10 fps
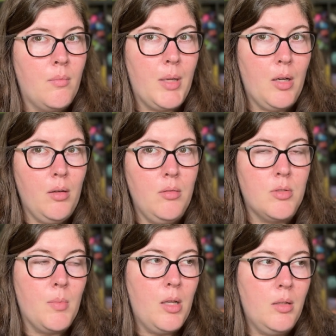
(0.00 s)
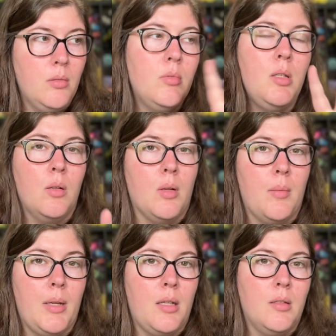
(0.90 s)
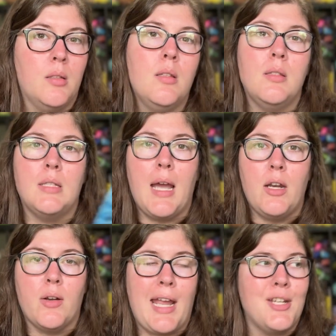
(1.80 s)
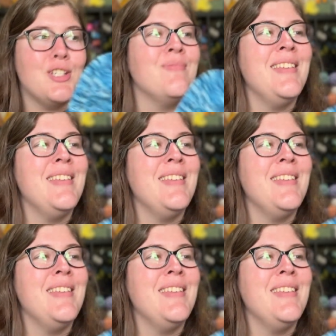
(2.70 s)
bigger, smaller, you know what I mean, tighter gauge.